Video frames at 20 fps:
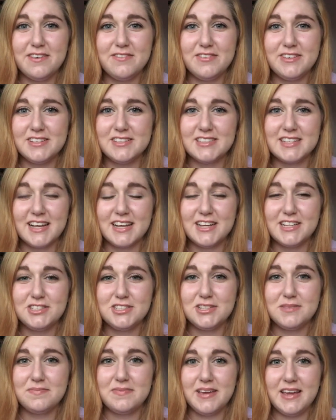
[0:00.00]
It feels like
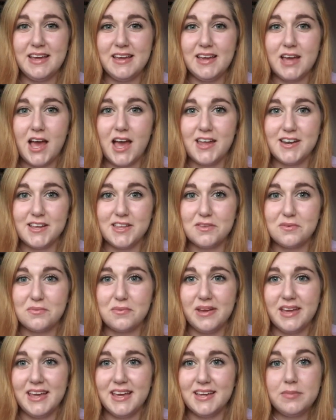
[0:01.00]
it should be another
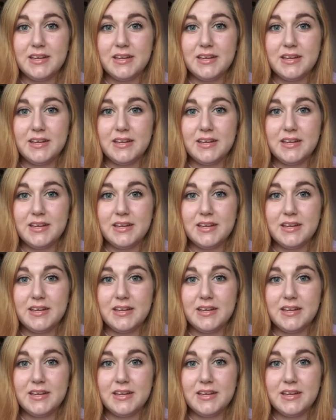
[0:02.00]
week.